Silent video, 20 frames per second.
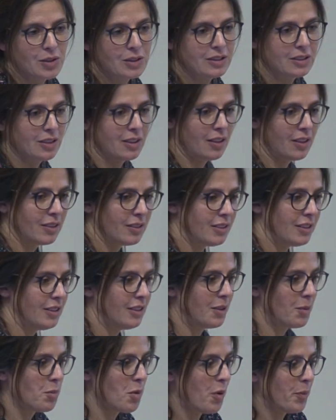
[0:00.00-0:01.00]
is uh,
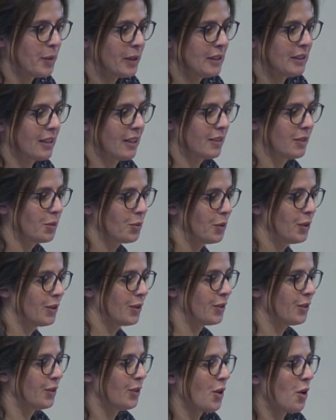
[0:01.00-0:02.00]
in a moment that we
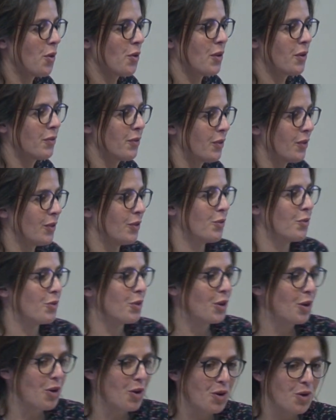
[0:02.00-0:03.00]
don't know if, if
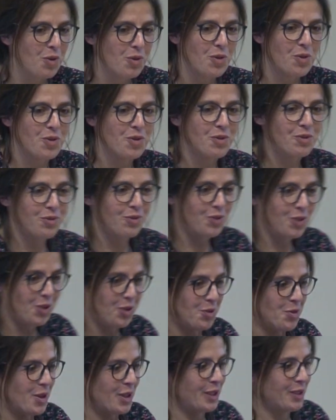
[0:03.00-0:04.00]
we go
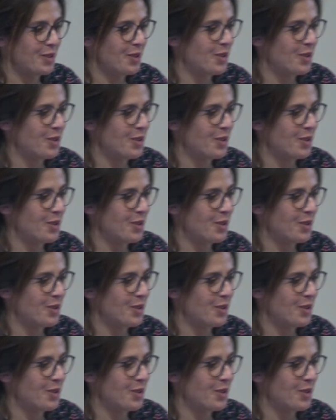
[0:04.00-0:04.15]
forward